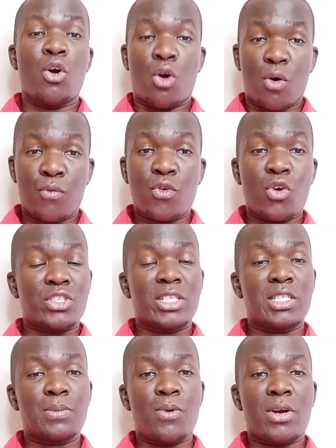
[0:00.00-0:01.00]
of course
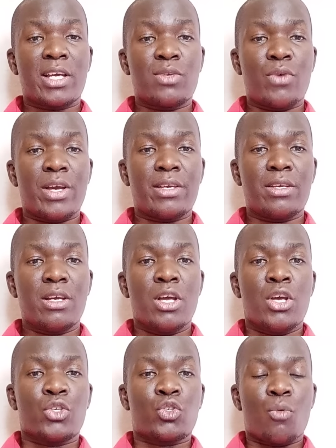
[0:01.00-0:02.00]
in spoken way.
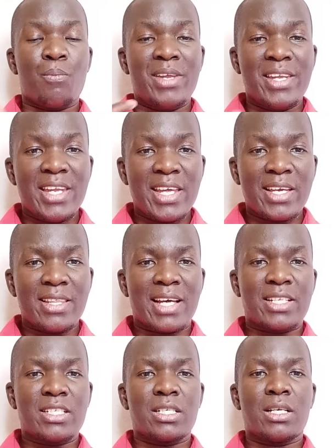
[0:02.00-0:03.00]
So meaning
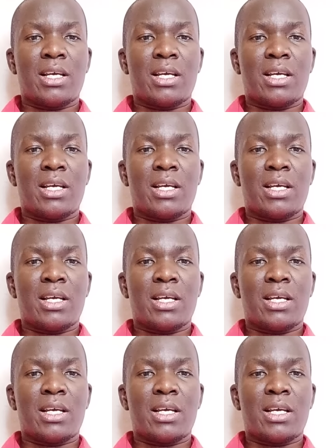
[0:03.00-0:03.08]
that